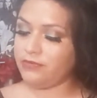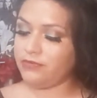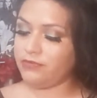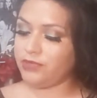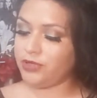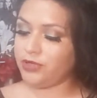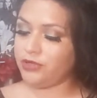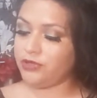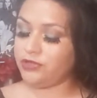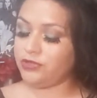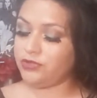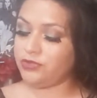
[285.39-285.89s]

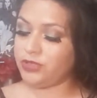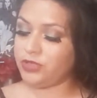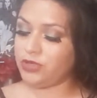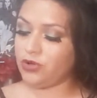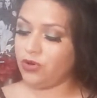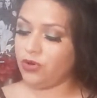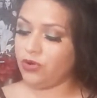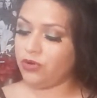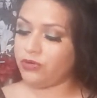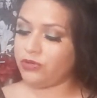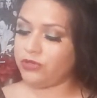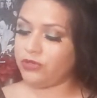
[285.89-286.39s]
burned with
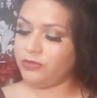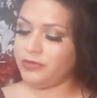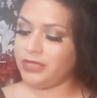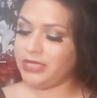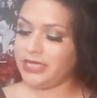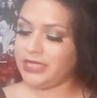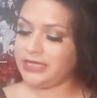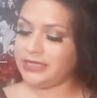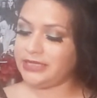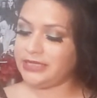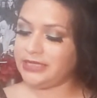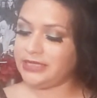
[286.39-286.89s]
cold
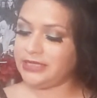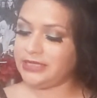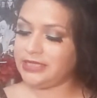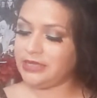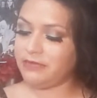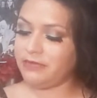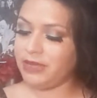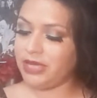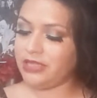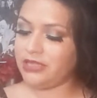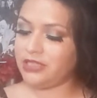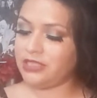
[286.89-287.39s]
luminescence
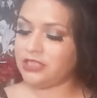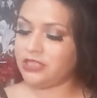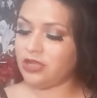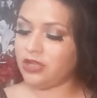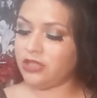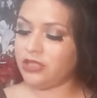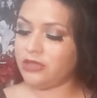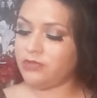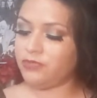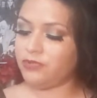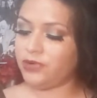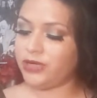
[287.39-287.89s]
that made the solid